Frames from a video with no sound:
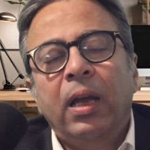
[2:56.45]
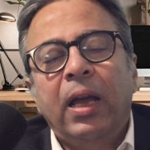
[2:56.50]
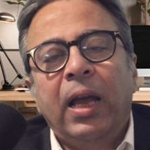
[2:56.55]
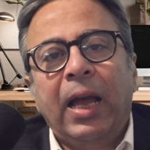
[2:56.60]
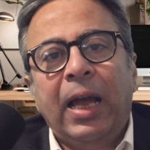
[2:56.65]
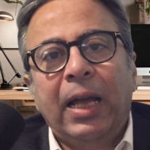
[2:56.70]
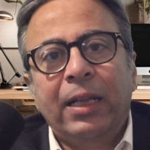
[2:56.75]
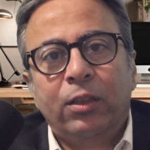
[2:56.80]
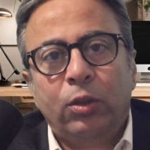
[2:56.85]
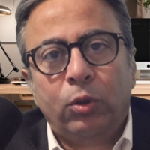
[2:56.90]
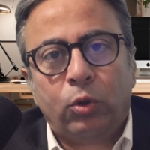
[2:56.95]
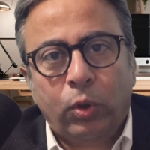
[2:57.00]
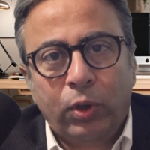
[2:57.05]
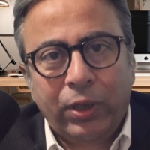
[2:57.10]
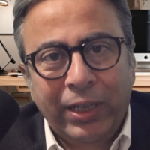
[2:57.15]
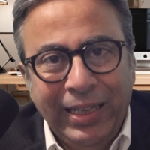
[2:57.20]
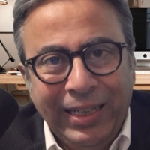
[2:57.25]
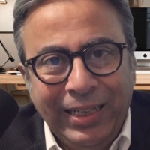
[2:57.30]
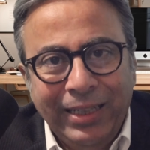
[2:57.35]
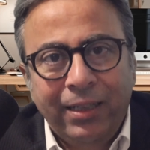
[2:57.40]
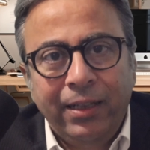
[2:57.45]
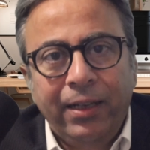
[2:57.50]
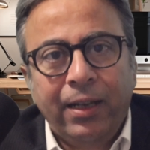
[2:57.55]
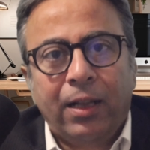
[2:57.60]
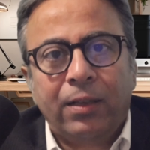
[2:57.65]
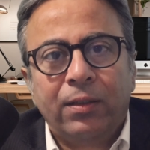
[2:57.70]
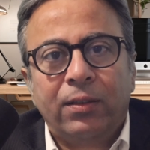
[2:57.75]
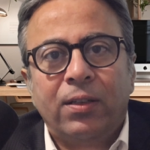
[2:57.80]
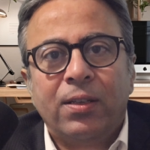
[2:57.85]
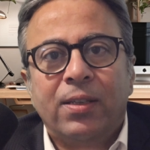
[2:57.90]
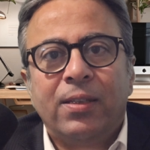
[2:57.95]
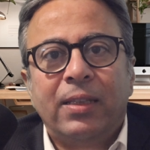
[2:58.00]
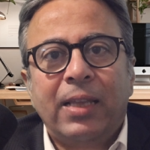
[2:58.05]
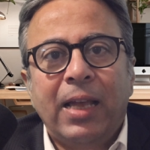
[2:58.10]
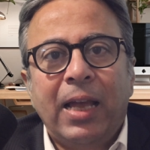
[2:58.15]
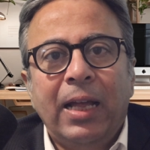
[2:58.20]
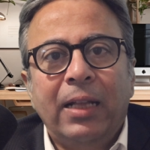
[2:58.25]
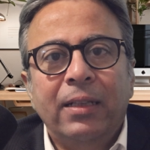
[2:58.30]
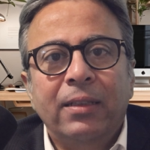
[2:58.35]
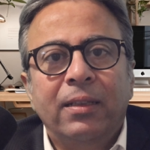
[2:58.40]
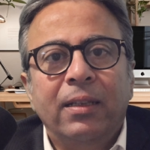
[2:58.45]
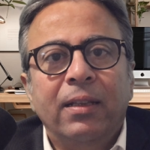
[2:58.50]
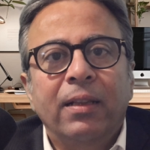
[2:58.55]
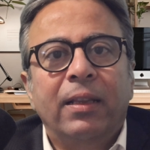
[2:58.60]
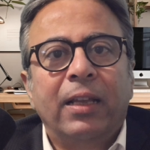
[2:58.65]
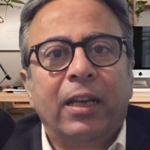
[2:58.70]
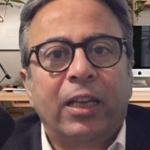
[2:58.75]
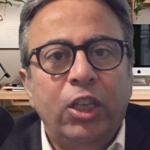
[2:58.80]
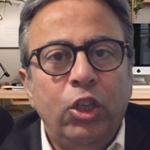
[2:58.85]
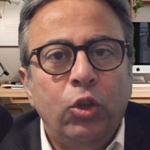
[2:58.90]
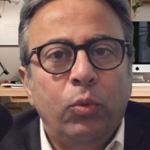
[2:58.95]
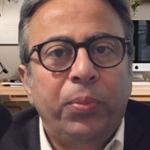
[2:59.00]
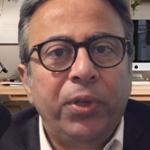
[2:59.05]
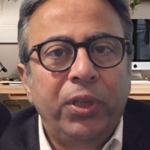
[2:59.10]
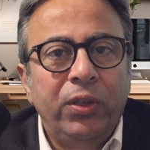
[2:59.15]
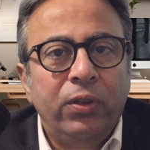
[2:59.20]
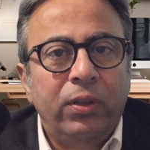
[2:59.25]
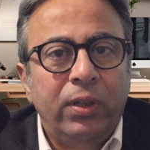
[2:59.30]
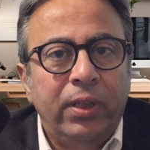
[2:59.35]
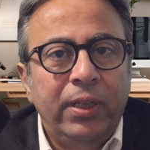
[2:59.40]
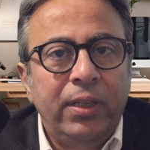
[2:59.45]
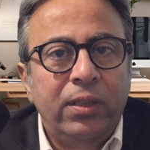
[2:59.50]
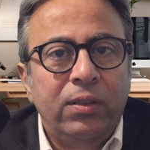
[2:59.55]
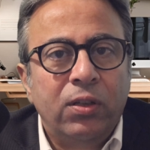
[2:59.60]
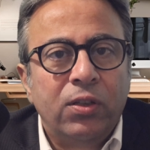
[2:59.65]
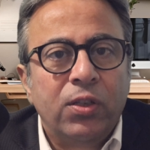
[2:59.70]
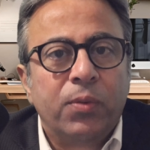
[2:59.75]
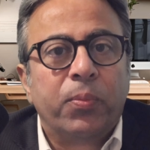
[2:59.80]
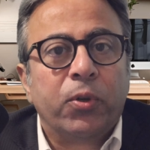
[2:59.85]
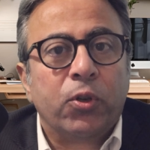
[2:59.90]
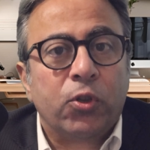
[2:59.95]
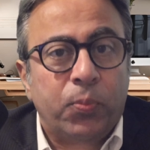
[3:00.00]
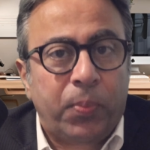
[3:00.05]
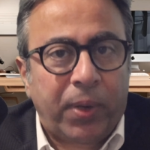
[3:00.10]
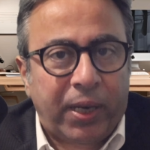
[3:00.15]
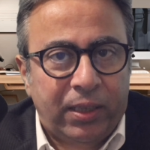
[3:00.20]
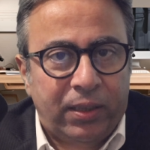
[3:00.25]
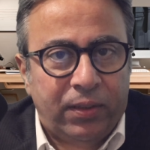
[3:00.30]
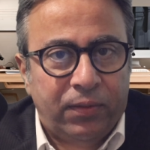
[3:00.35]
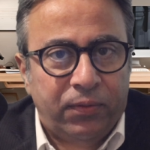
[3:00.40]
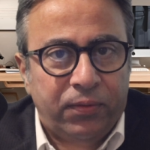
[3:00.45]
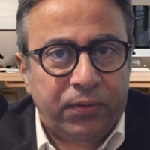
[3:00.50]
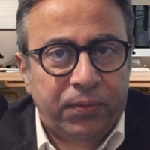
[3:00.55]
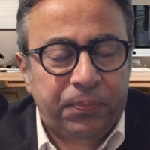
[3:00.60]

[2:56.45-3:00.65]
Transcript: and clearly understand the key opinion leader's perspective.